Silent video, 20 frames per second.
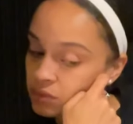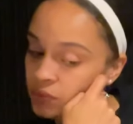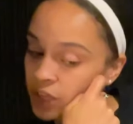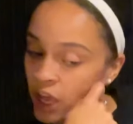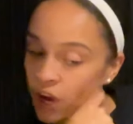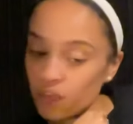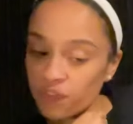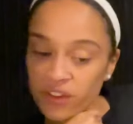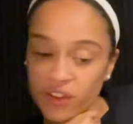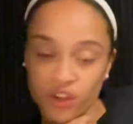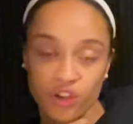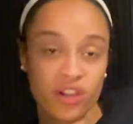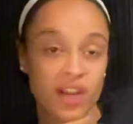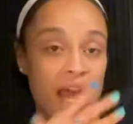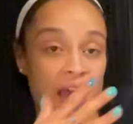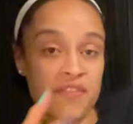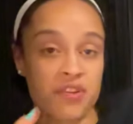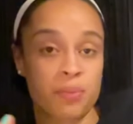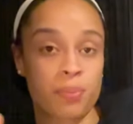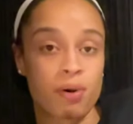I don't feel like you're going
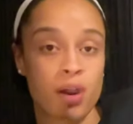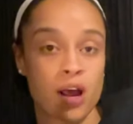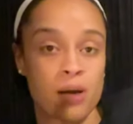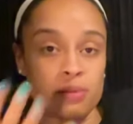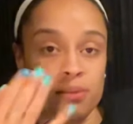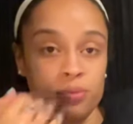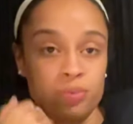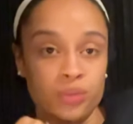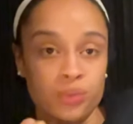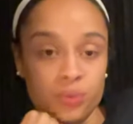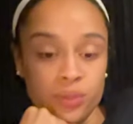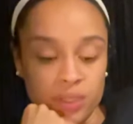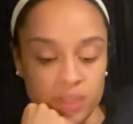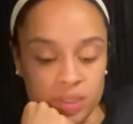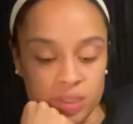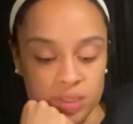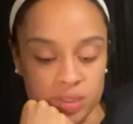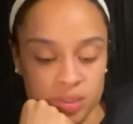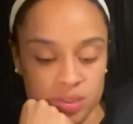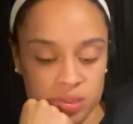to have a problem doing
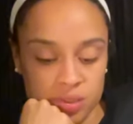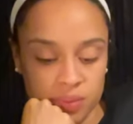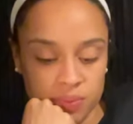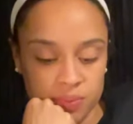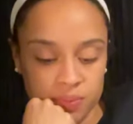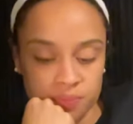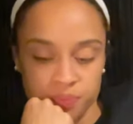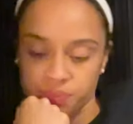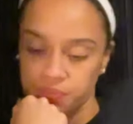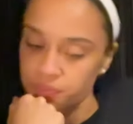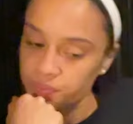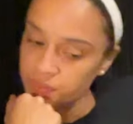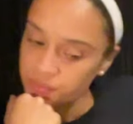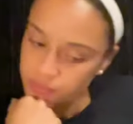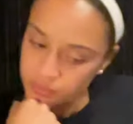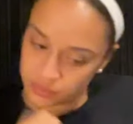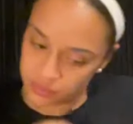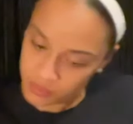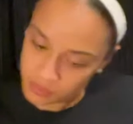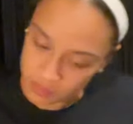this.
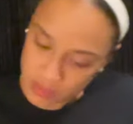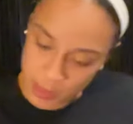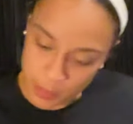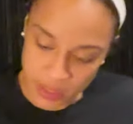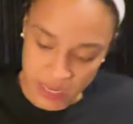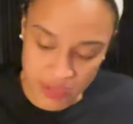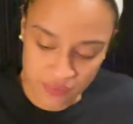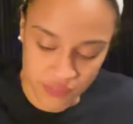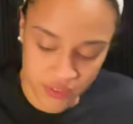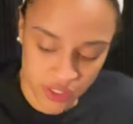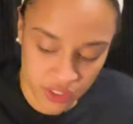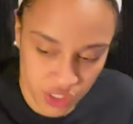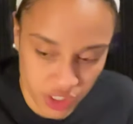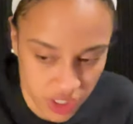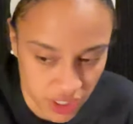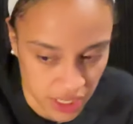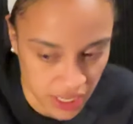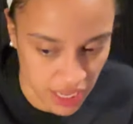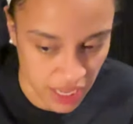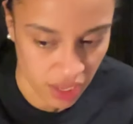But I feel like you're
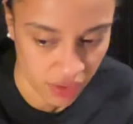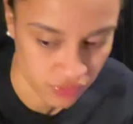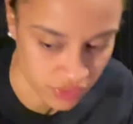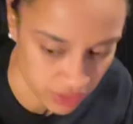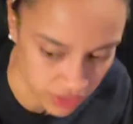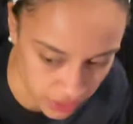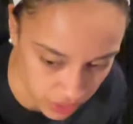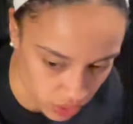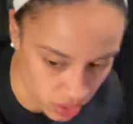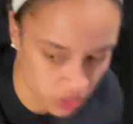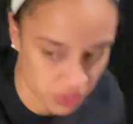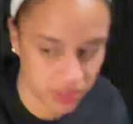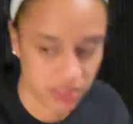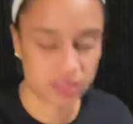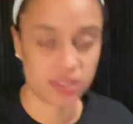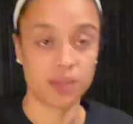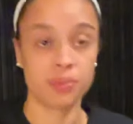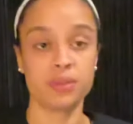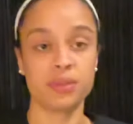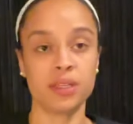going to have to let go of
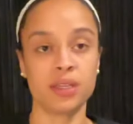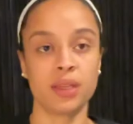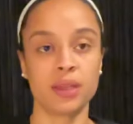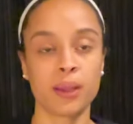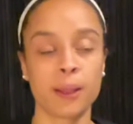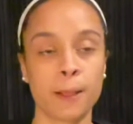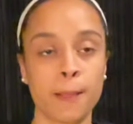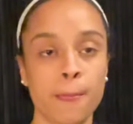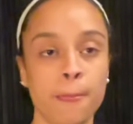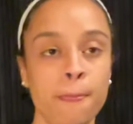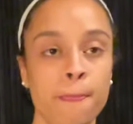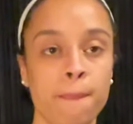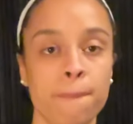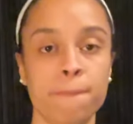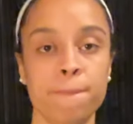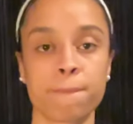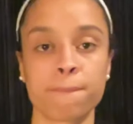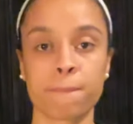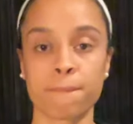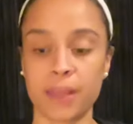something
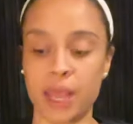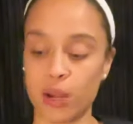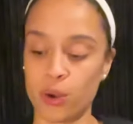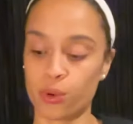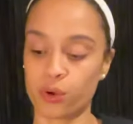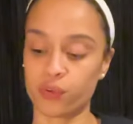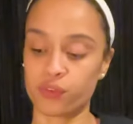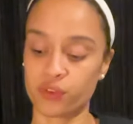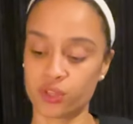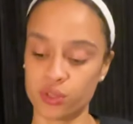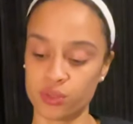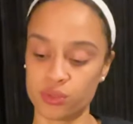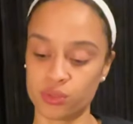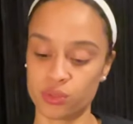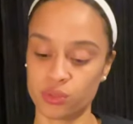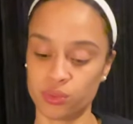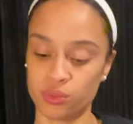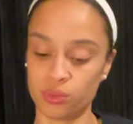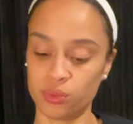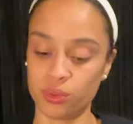in order for you
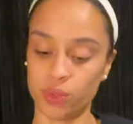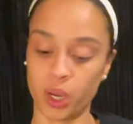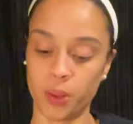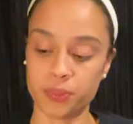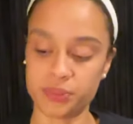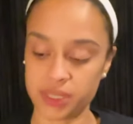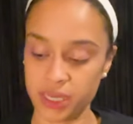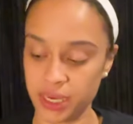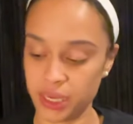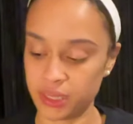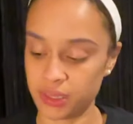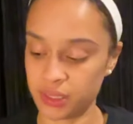to obtain